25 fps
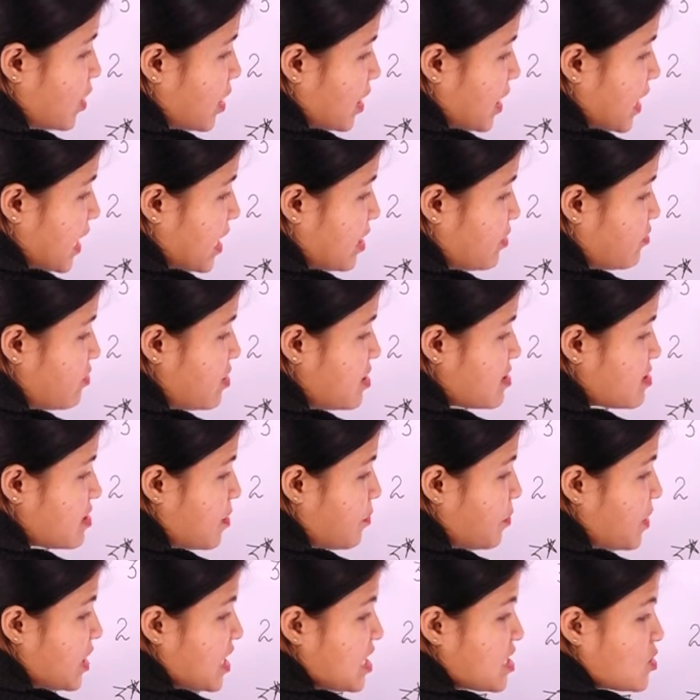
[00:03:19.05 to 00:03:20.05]
A3 is the
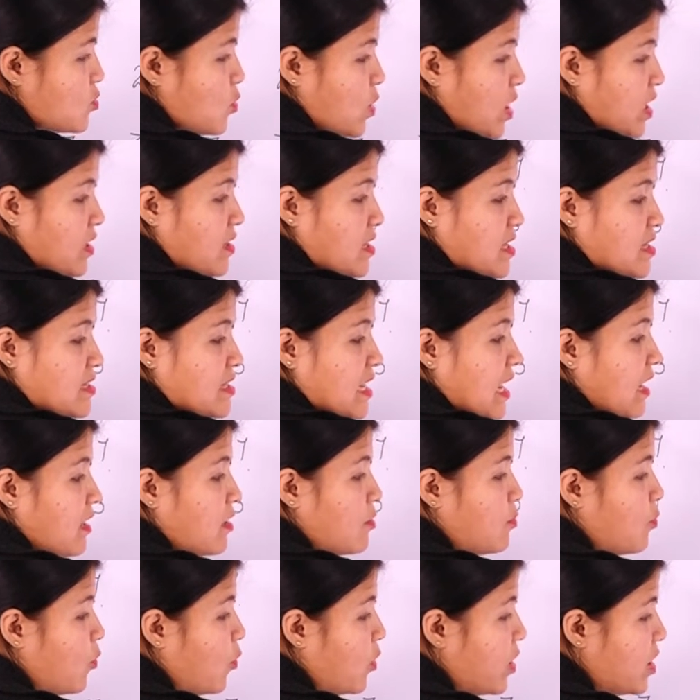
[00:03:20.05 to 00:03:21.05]
place where there is
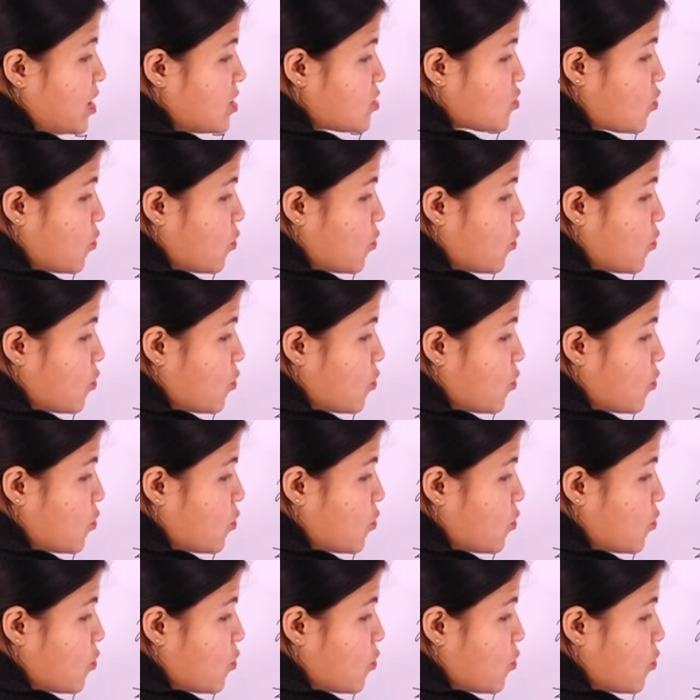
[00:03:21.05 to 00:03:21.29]
saddle point,